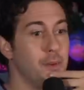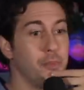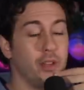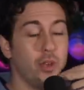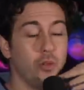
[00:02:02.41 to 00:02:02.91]
the
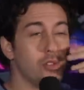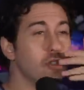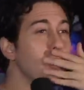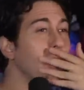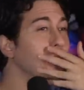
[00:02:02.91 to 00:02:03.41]
play was
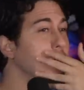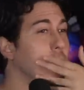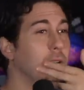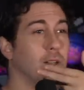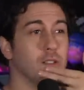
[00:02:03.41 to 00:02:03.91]
so
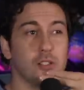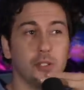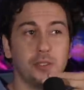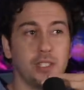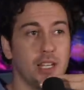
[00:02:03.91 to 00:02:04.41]
dark and
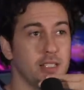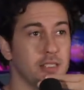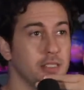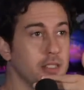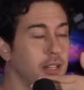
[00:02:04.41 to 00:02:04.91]
so
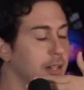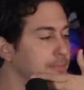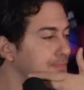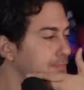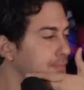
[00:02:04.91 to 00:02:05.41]
intense.
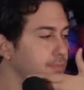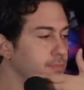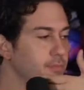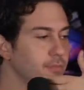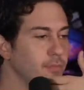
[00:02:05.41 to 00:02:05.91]
Um,
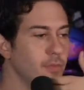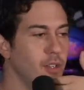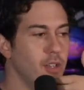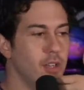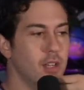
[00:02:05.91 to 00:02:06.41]

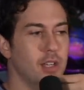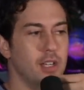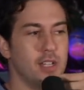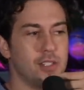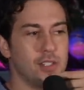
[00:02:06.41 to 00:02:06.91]

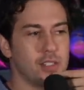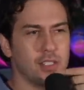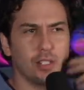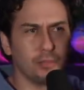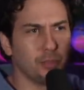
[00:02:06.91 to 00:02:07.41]
it's this
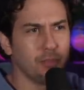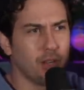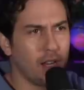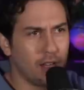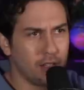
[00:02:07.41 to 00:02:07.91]
little
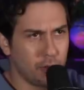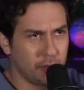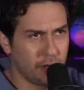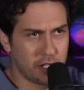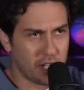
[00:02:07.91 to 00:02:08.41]
uh, unknown
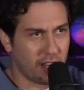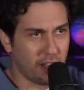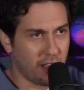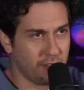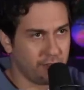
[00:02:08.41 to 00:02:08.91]
playwright
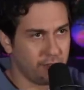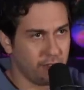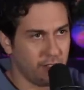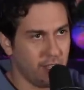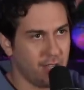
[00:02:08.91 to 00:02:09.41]
Chekhov.
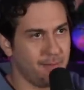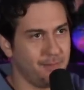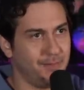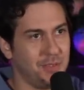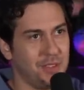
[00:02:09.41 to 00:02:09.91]
Um,
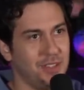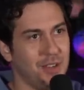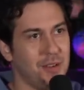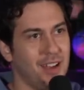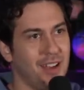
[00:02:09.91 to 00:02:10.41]

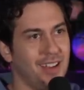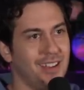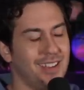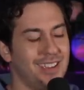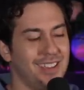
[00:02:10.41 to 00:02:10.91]
no, uh,
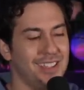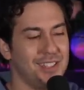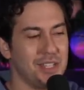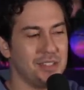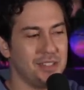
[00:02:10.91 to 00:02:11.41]
he, he
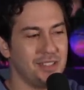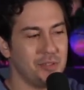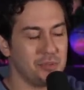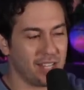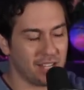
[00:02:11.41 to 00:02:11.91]
th th
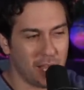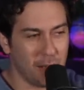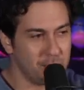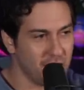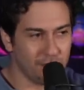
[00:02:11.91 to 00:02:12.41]
it was like an
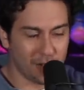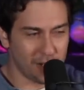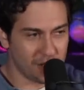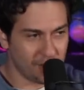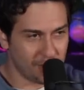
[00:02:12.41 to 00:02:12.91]
updated
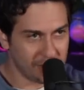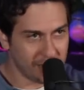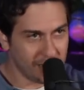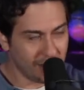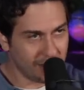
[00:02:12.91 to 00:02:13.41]
version of the
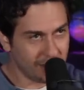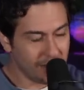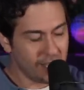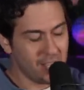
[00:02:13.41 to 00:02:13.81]
seagull,